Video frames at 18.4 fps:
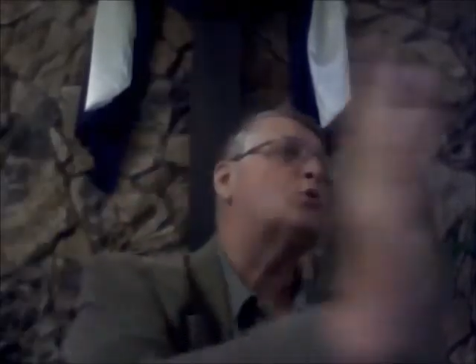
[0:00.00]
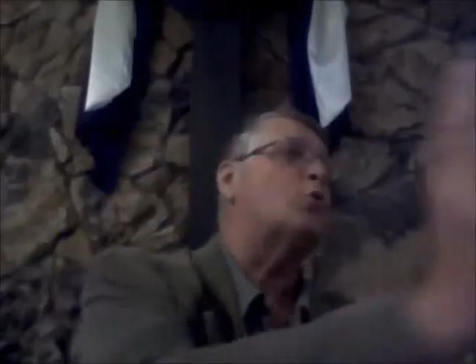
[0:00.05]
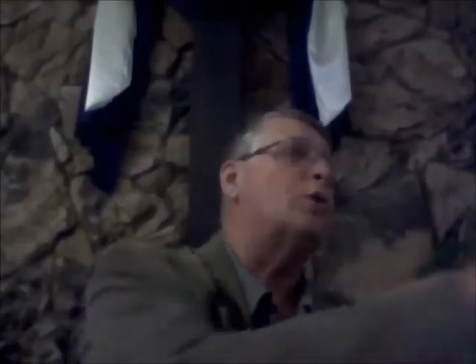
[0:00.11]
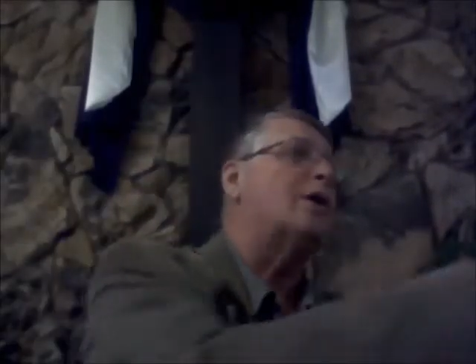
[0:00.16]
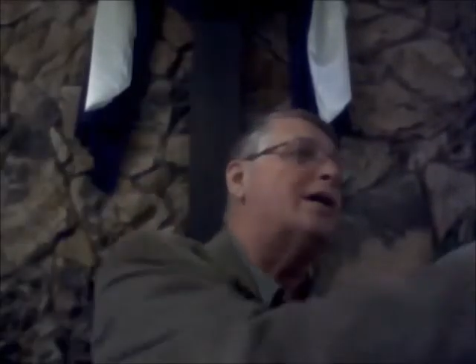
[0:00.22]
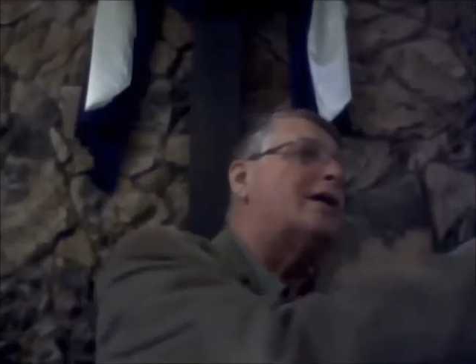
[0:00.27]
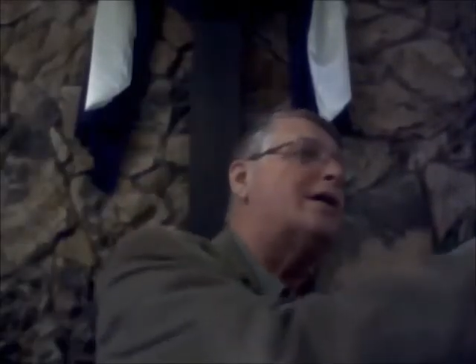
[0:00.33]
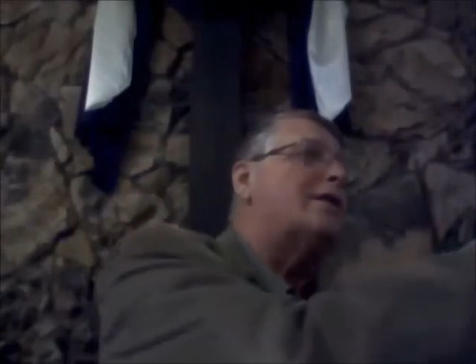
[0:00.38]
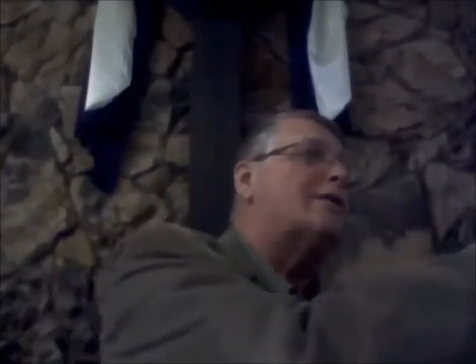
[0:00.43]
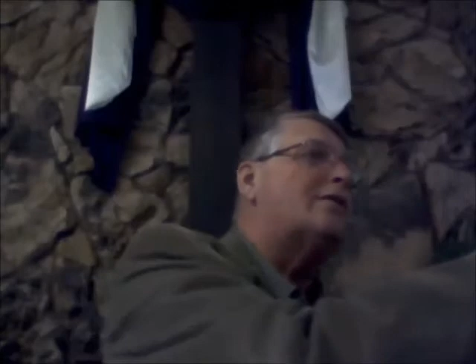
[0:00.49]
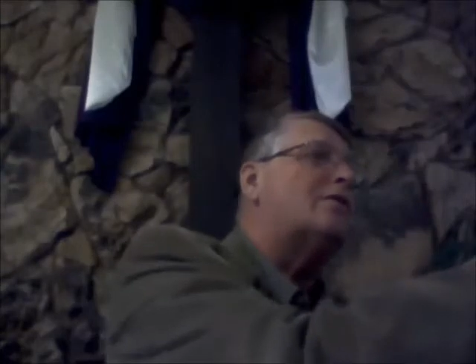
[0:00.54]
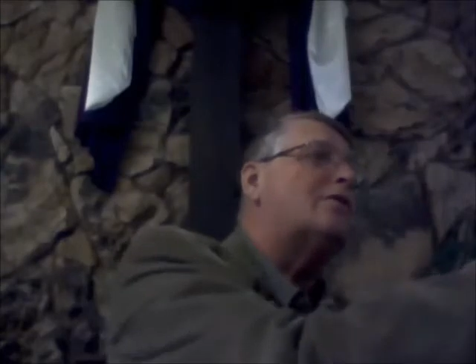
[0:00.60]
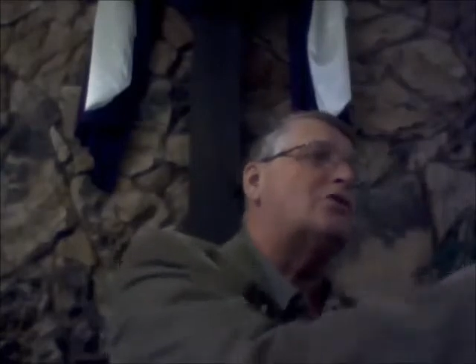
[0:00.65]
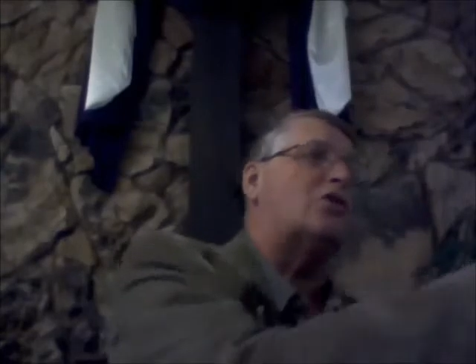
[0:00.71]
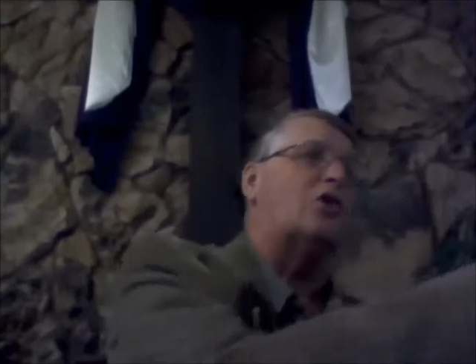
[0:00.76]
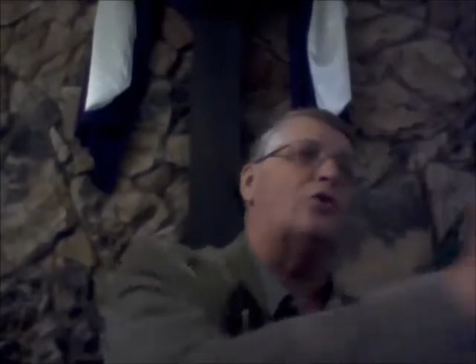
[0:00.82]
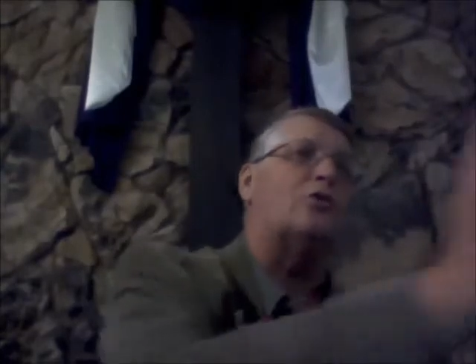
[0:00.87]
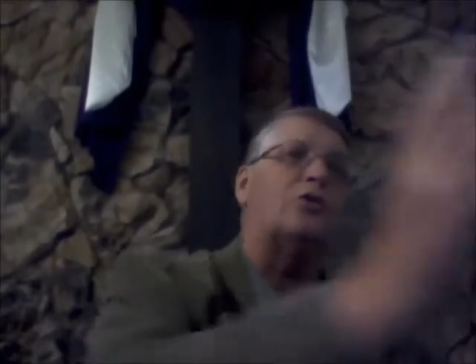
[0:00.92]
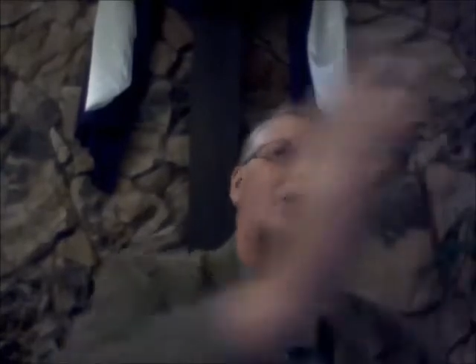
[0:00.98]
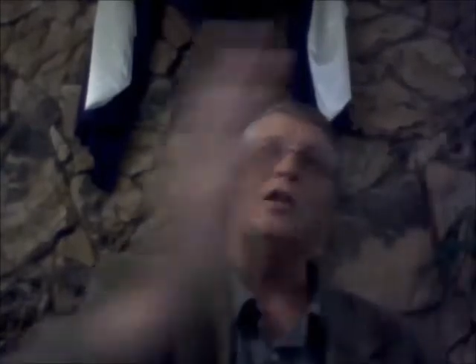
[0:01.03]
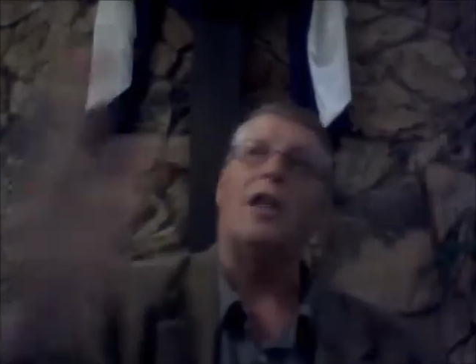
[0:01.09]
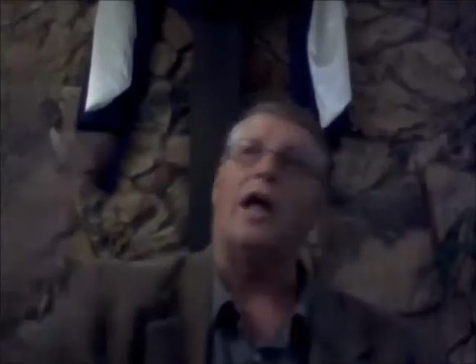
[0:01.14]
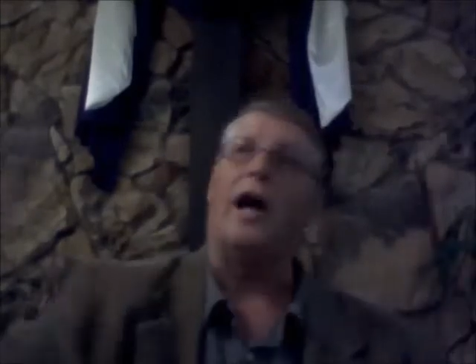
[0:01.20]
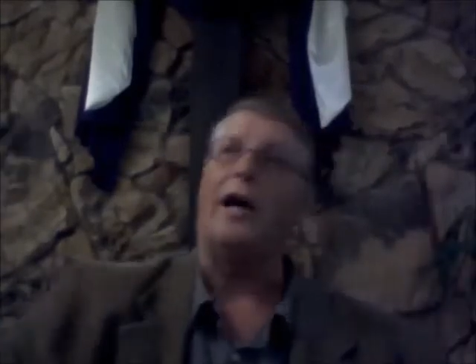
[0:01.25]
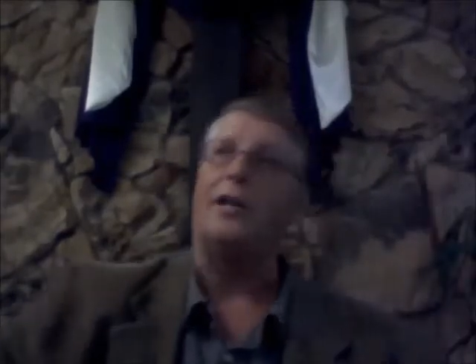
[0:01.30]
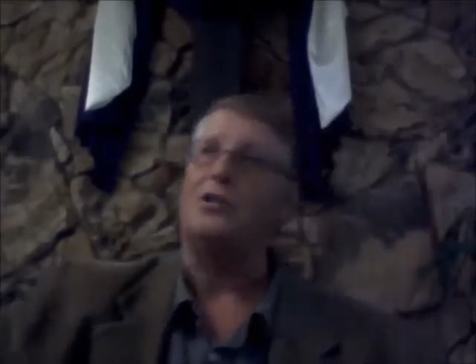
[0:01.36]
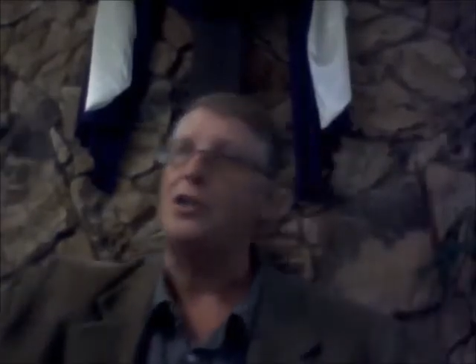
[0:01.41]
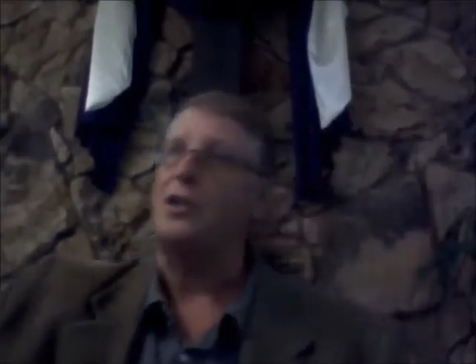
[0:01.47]
swing
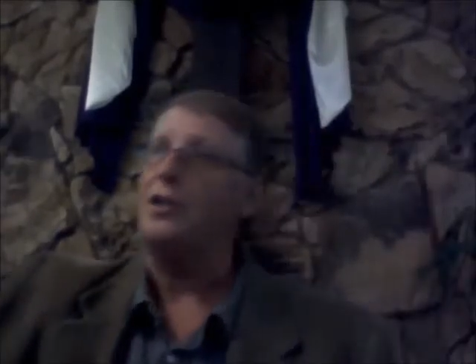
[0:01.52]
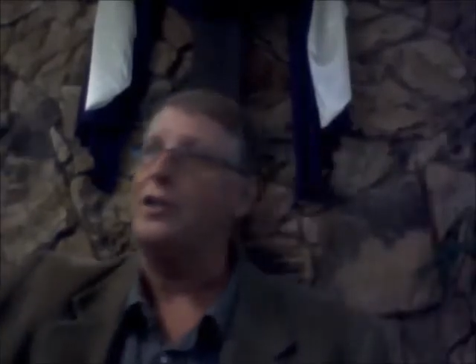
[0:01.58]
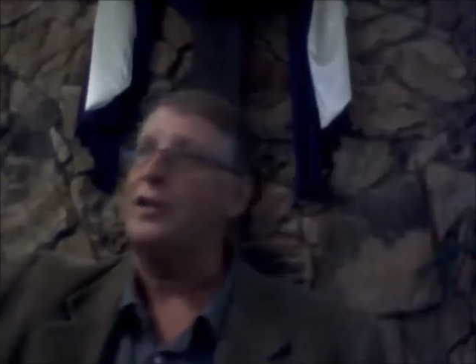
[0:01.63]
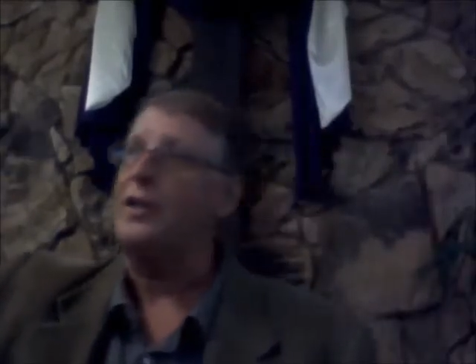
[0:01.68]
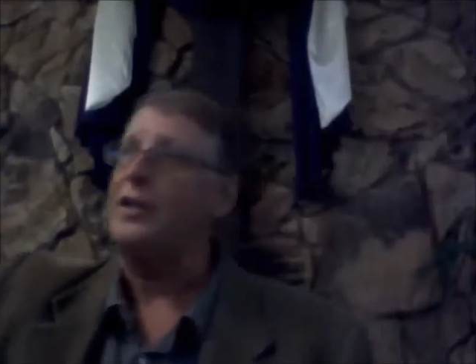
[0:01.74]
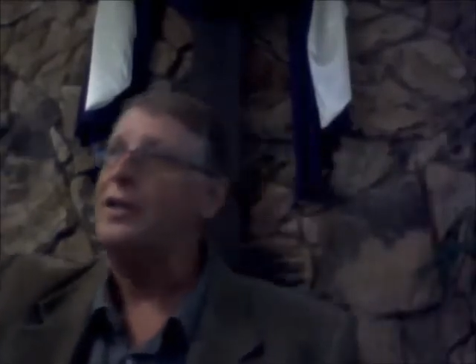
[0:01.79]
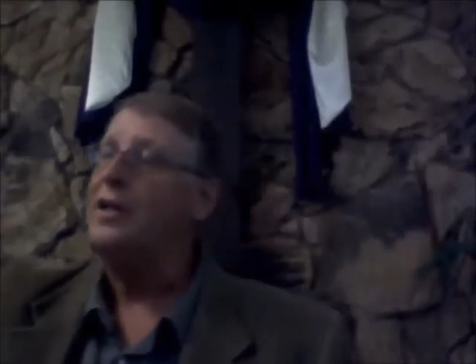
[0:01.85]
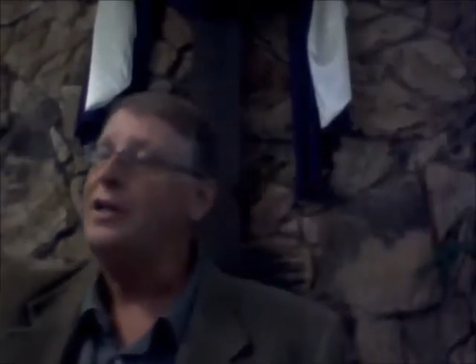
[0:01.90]
sociologically.